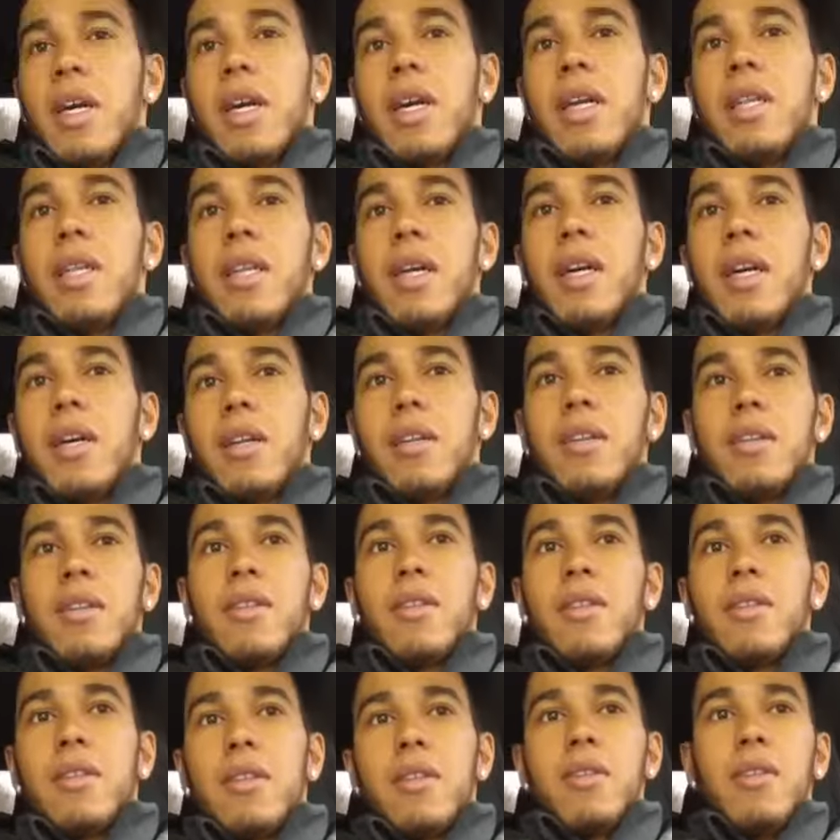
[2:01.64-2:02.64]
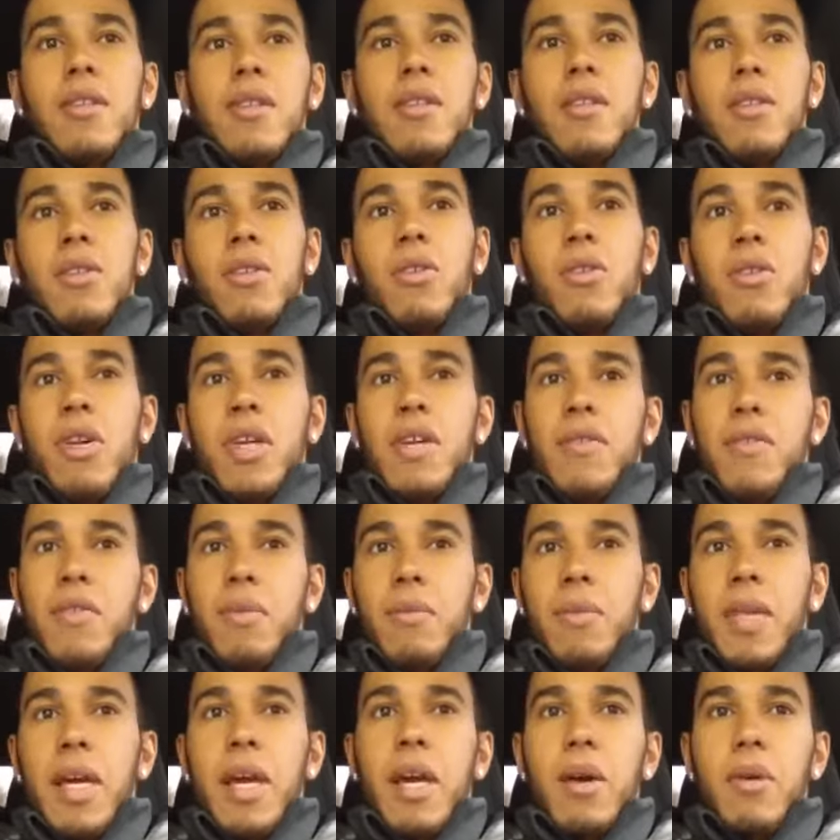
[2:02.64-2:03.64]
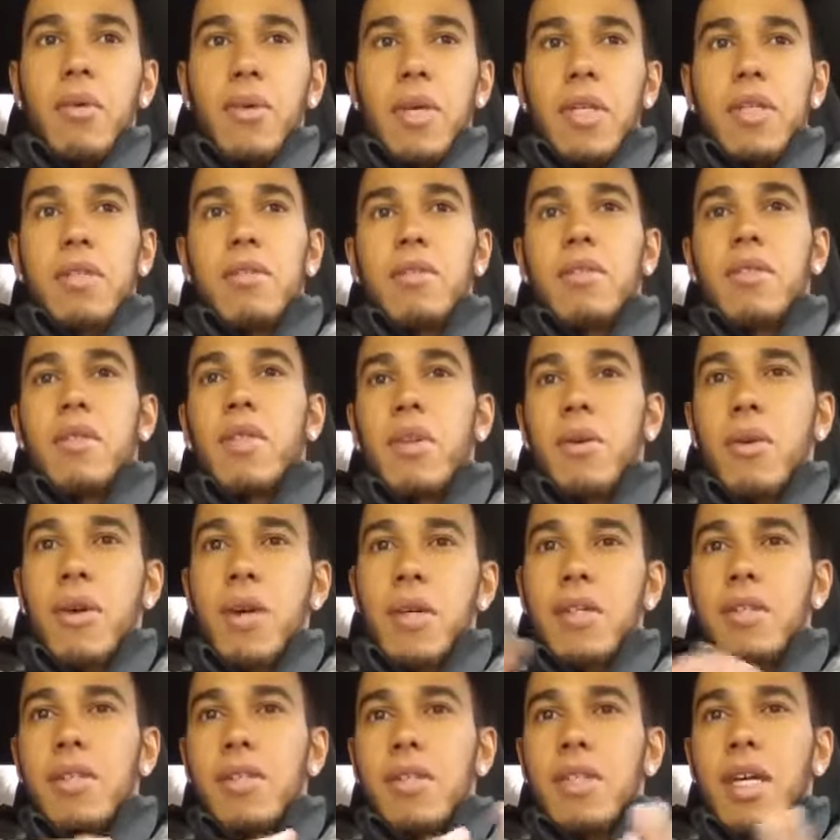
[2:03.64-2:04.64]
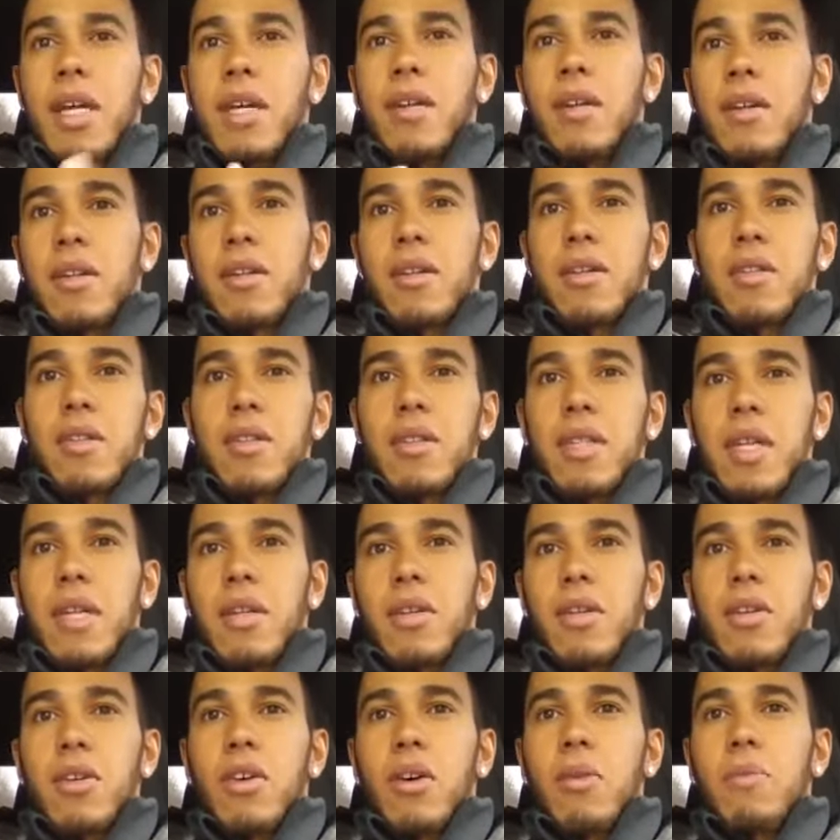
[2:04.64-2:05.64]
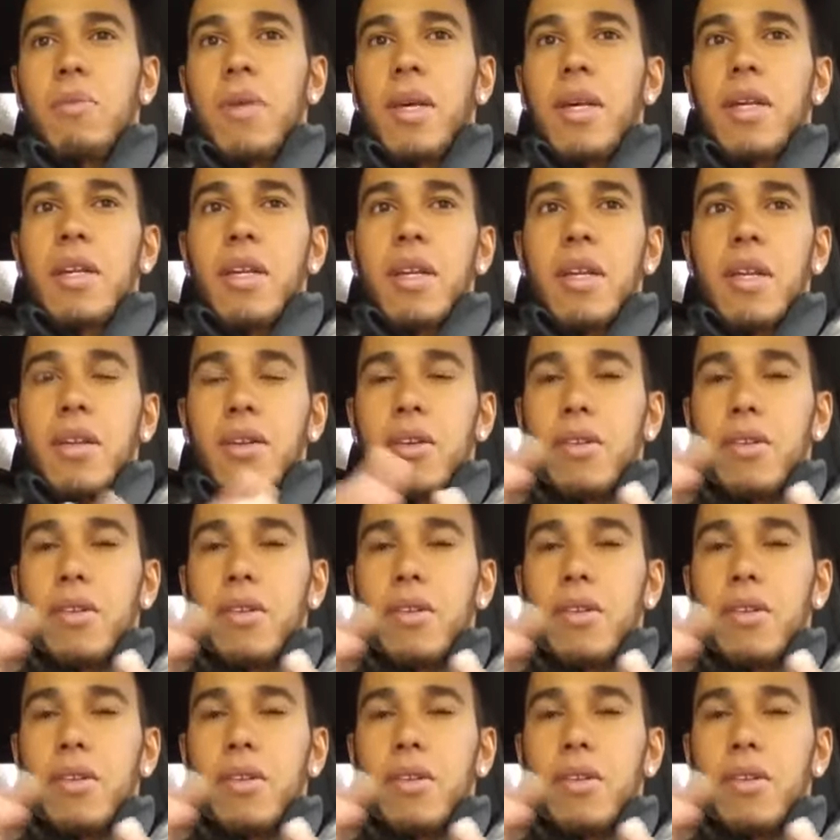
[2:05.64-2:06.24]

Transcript: and then already from there, we, you know, I'd sat in, sat in the cockpit, and